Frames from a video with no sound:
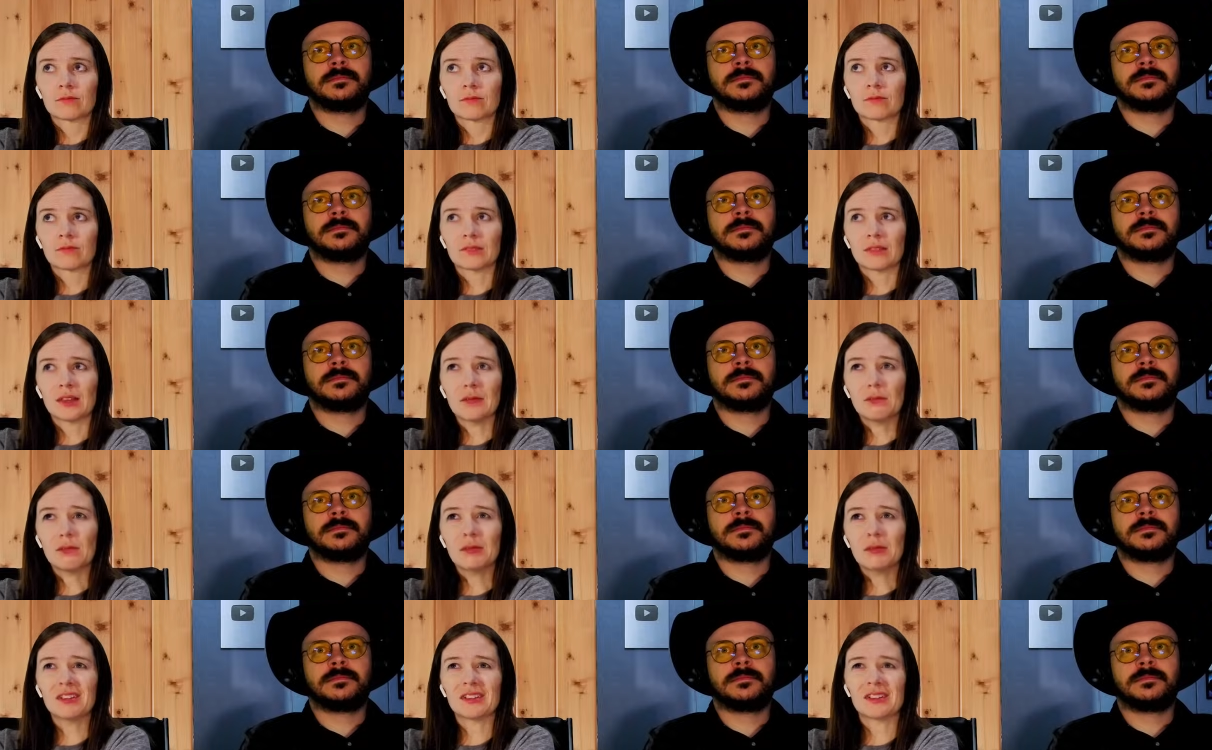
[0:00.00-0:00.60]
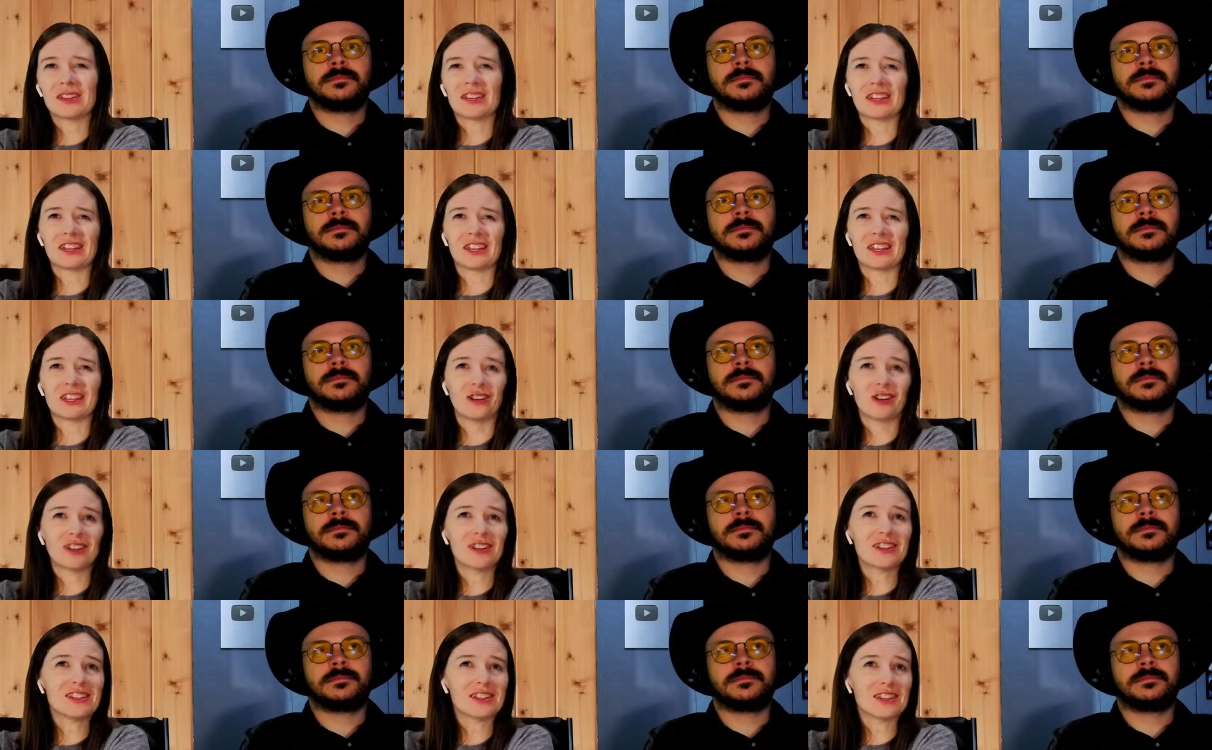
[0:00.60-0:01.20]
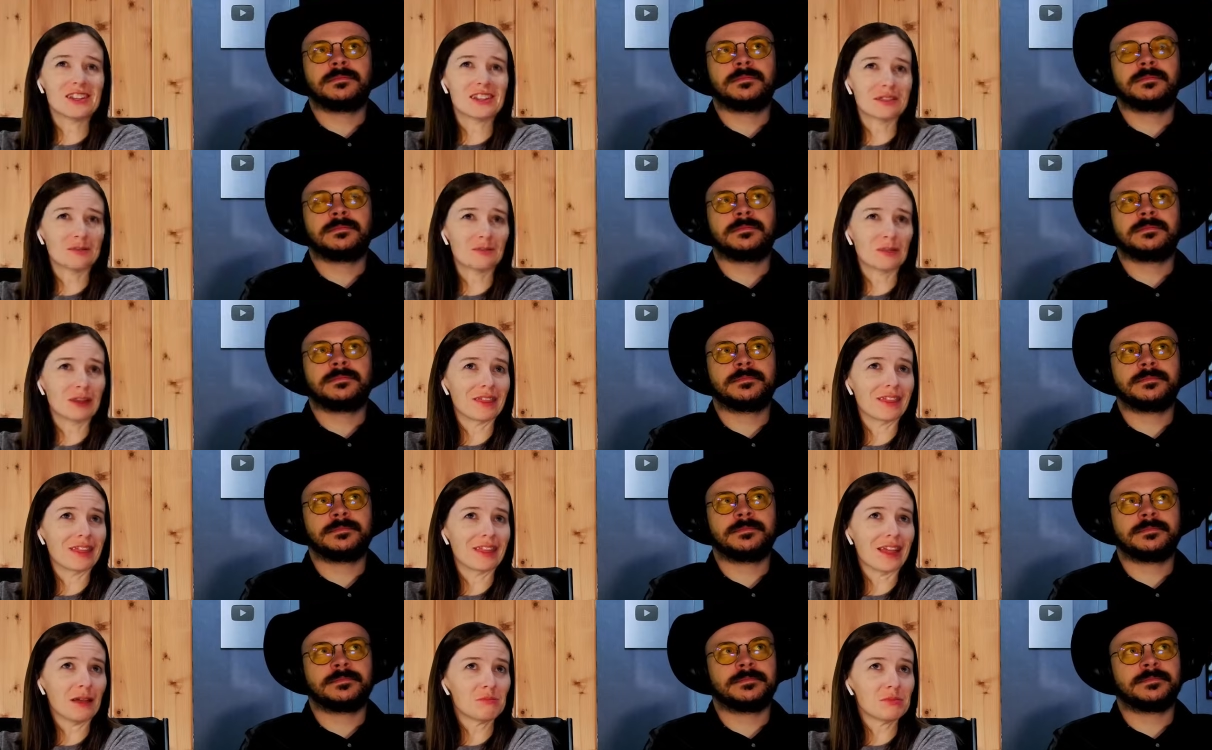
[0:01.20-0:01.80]
Speaker 1: They put a security system
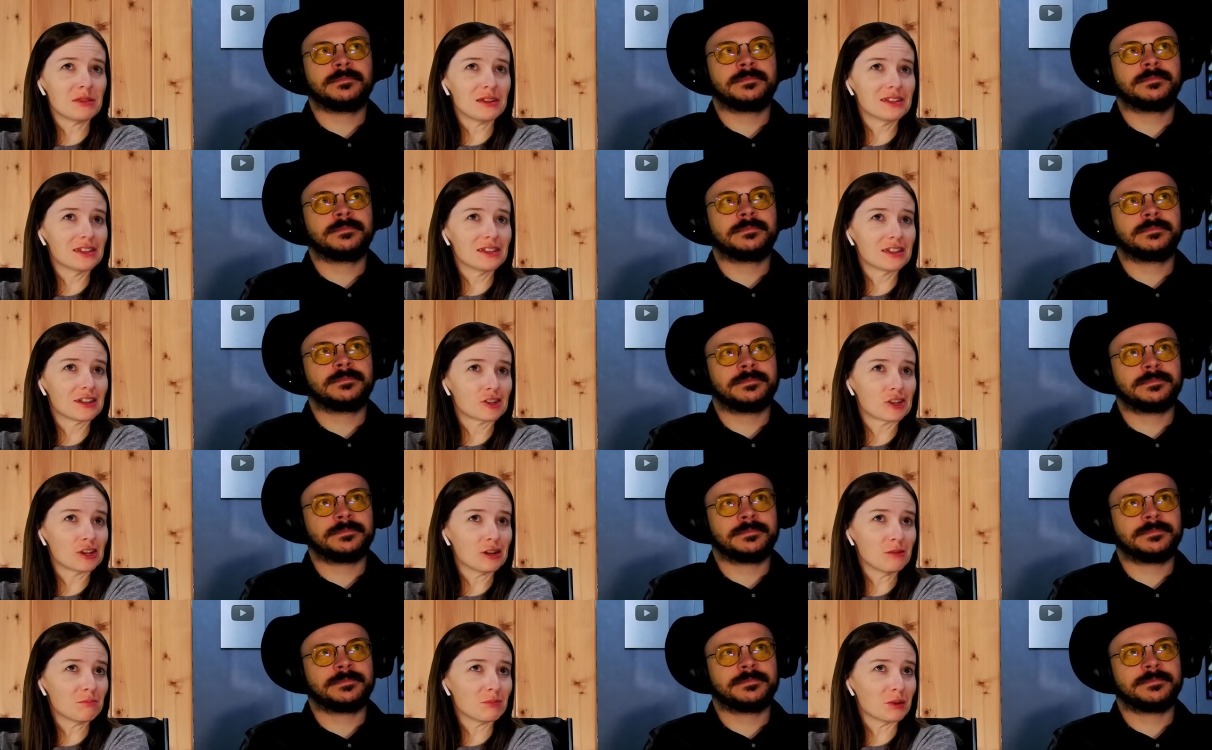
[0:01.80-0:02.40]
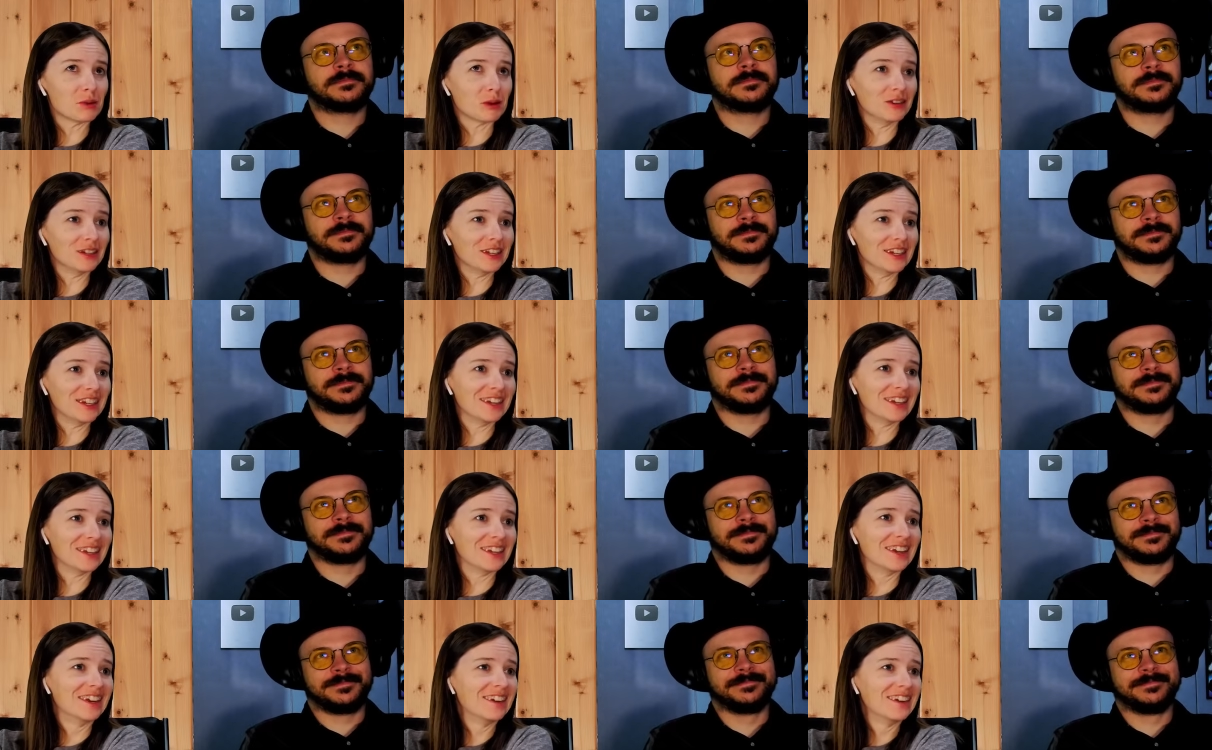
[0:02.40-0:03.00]
on that piece of shit building?